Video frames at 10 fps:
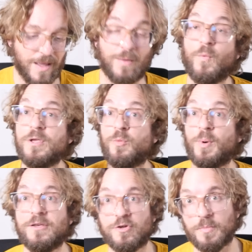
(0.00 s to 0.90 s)
And when you
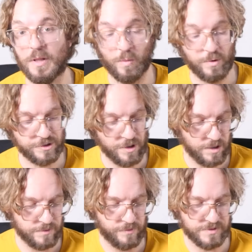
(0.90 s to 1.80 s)
plan your Milky Way
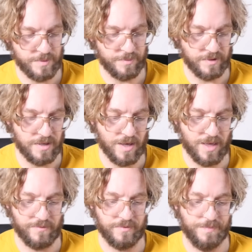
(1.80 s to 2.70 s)
shot, for example, here I
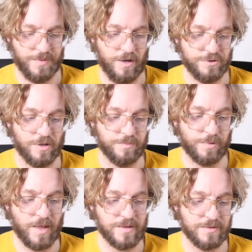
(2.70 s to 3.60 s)
have a shot
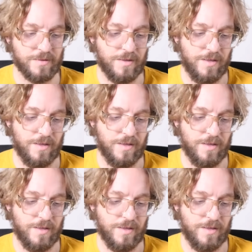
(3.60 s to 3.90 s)
planned